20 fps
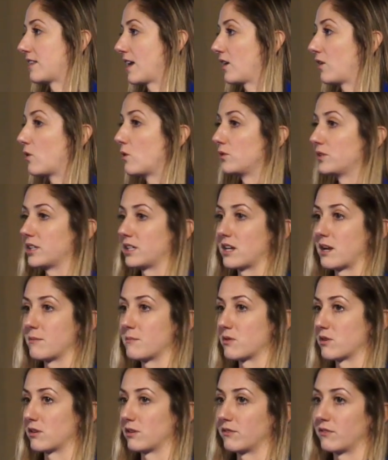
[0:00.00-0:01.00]
that golden
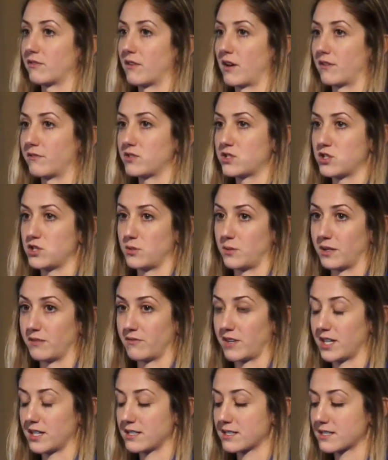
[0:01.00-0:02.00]
number of, of two
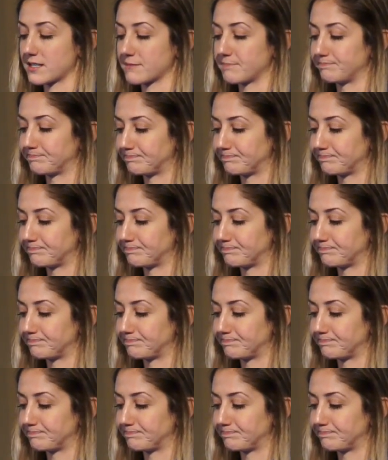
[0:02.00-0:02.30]
invites.